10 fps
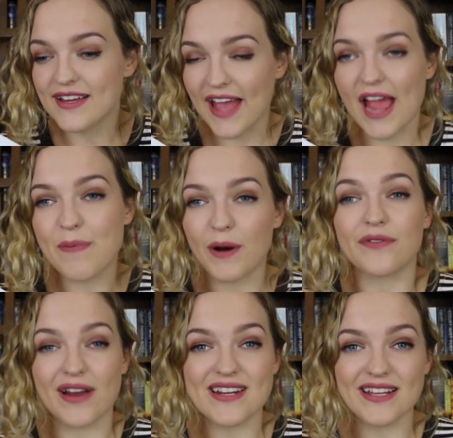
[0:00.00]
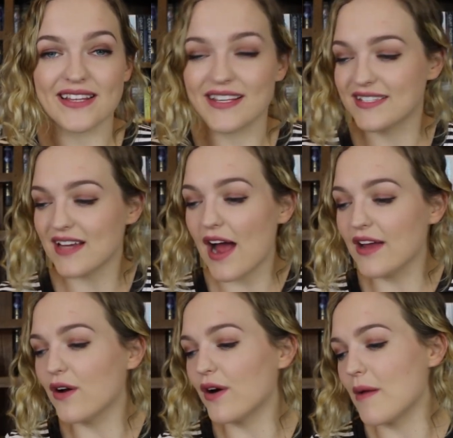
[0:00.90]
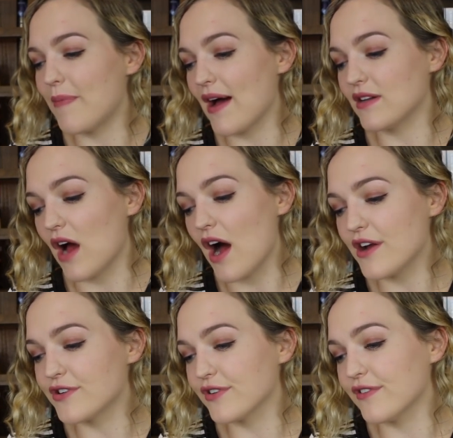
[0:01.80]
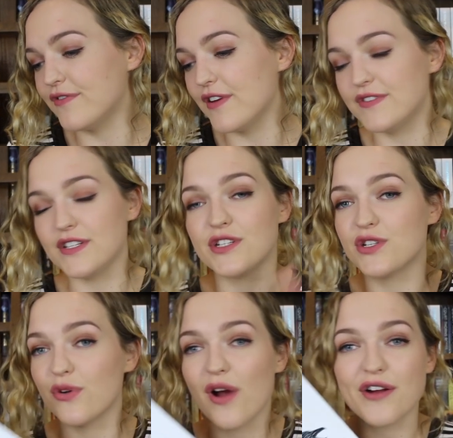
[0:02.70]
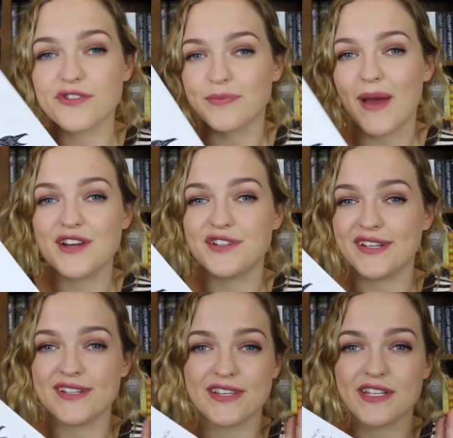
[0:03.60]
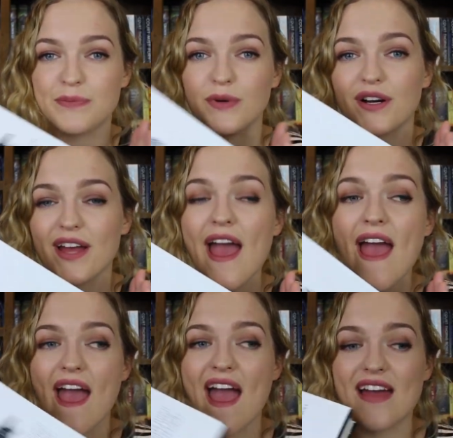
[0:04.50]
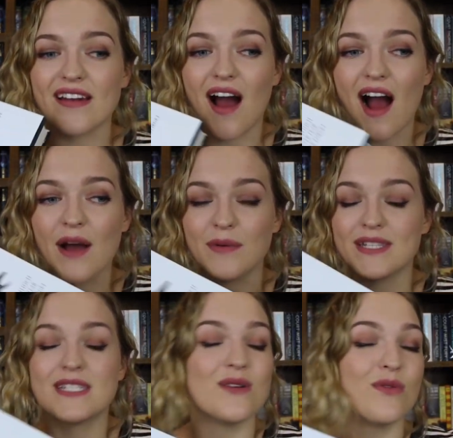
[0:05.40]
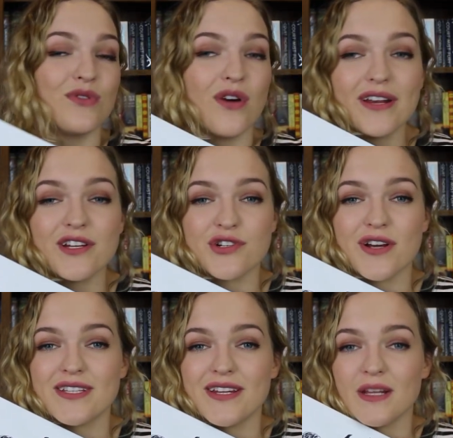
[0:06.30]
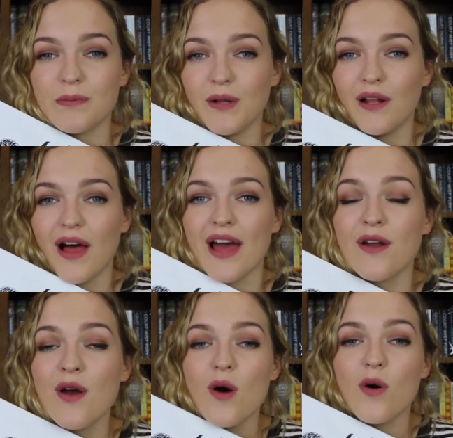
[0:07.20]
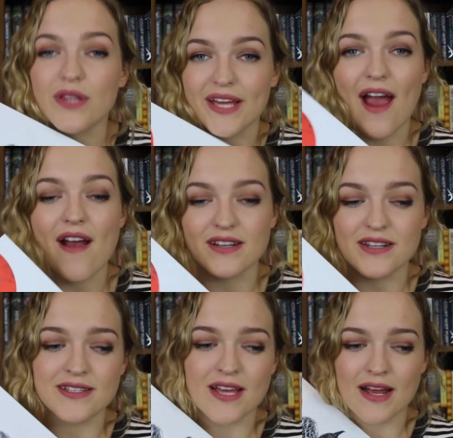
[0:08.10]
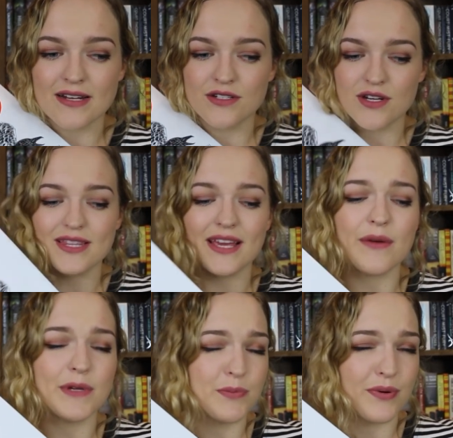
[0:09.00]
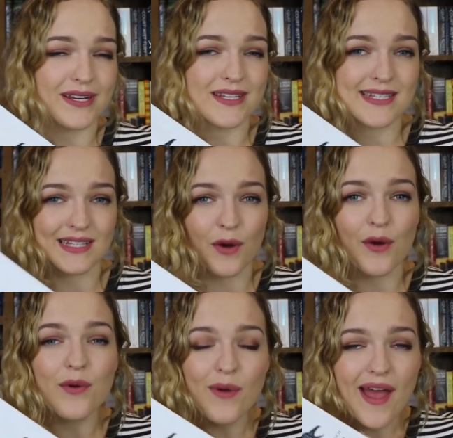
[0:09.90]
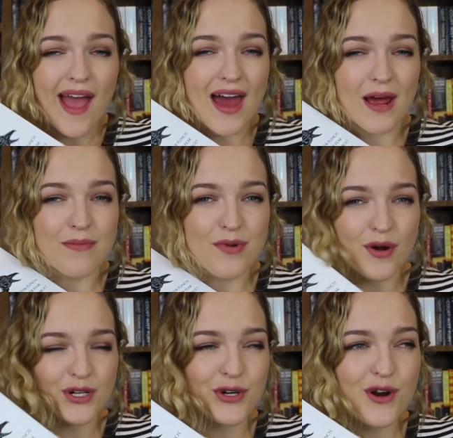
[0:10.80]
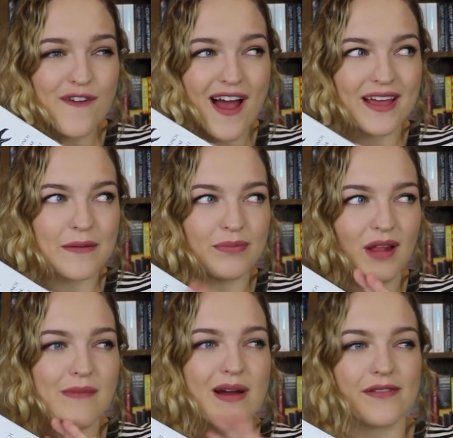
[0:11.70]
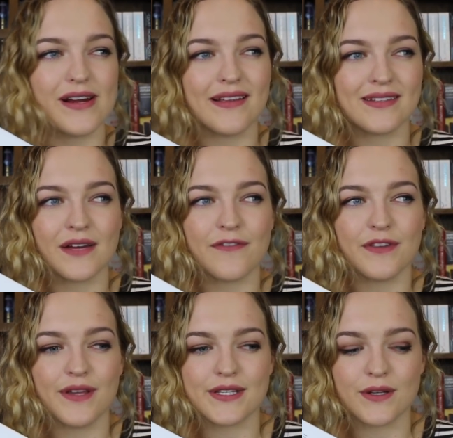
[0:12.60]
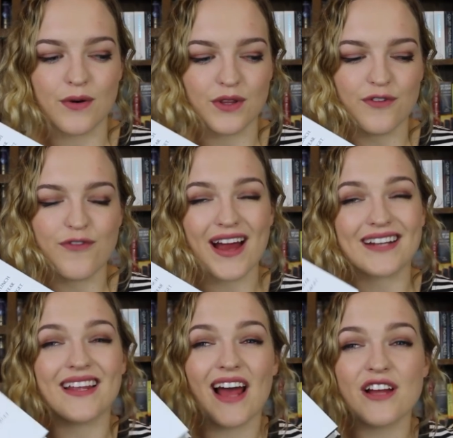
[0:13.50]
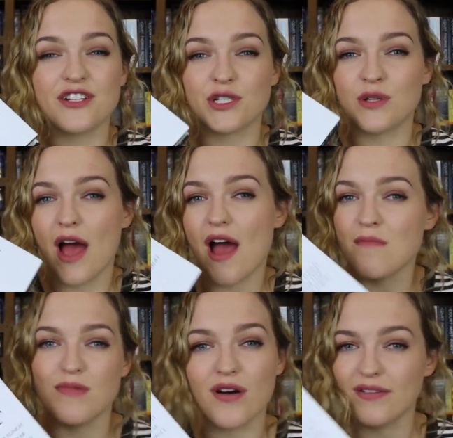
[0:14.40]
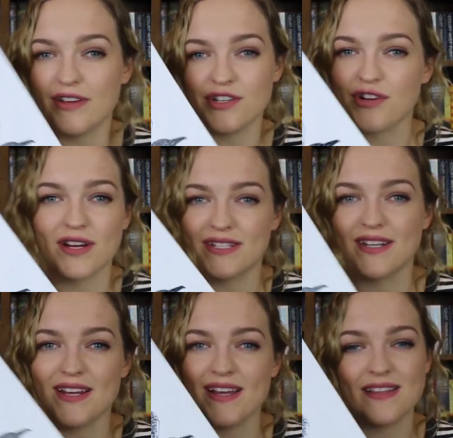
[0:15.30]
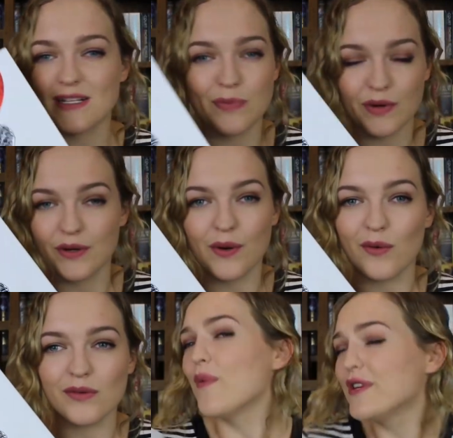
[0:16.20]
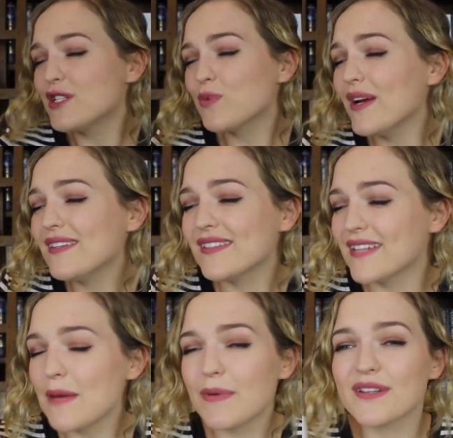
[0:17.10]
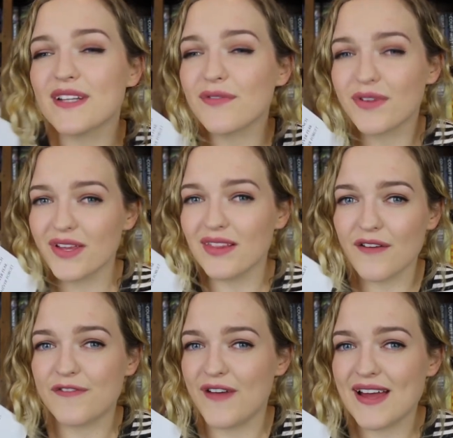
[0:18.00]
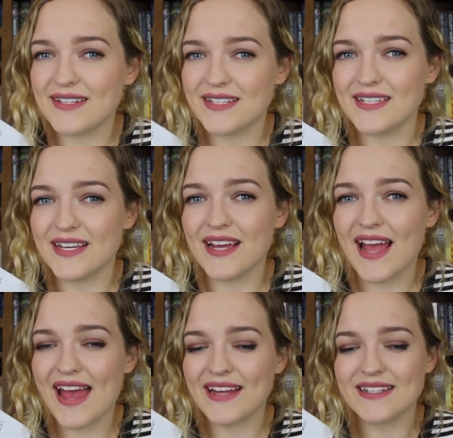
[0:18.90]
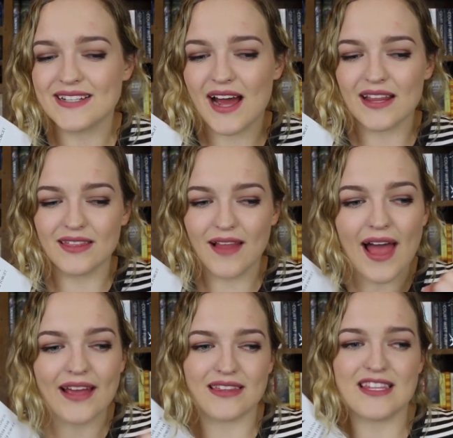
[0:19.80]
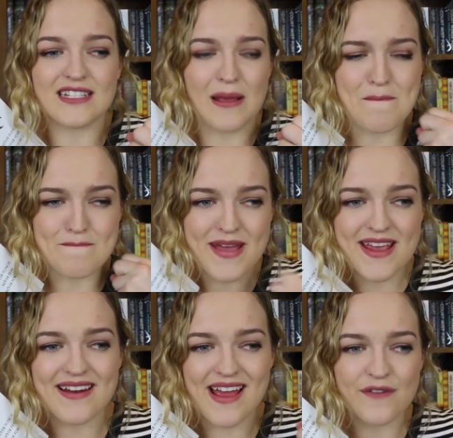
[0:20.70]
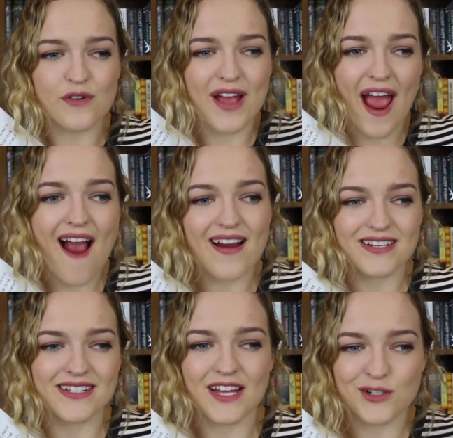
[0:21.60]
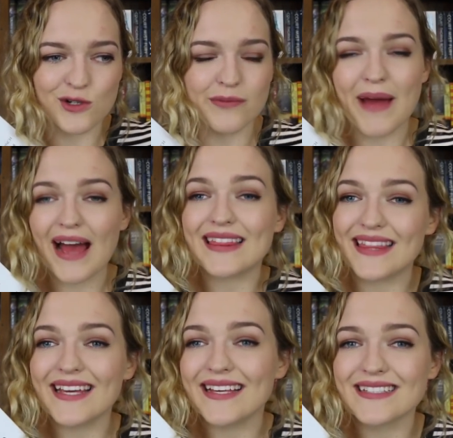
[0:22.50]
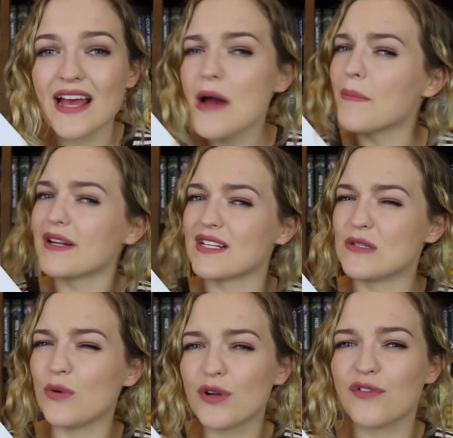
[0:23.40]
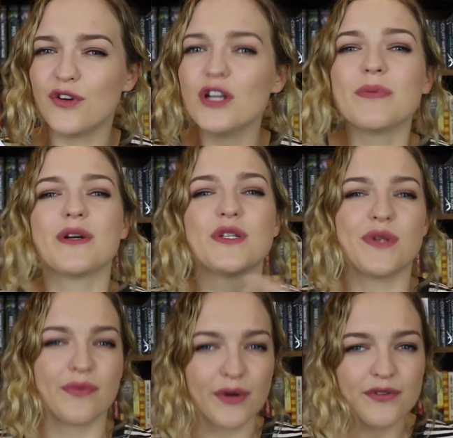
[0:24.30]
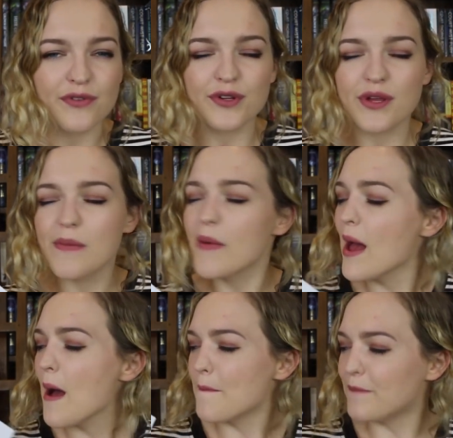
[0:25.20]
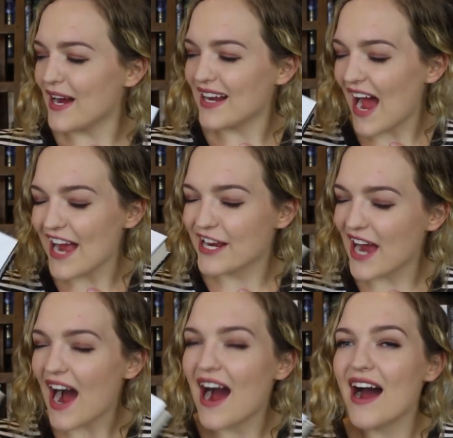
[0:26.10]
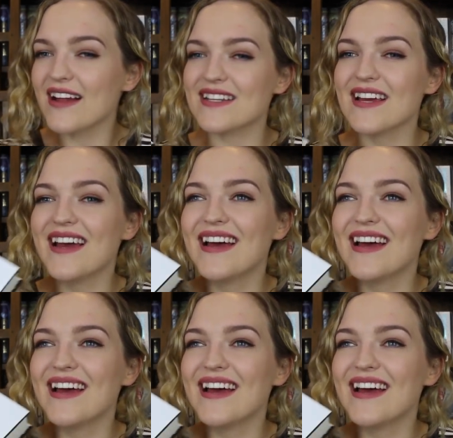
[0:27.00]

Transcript: keep on reading this. I got about 150 to 200 pages into this book and I was still not interested in the plotline or the characters, and I did think it was pretty slow, and I'm not sure if I can blame my reading slump for this or the fact that I just am not interested in this book at all. Which is weird to say because I really love fantasy and I like these mean evil characters that do bad things but are sort of good because we root for them, but I can't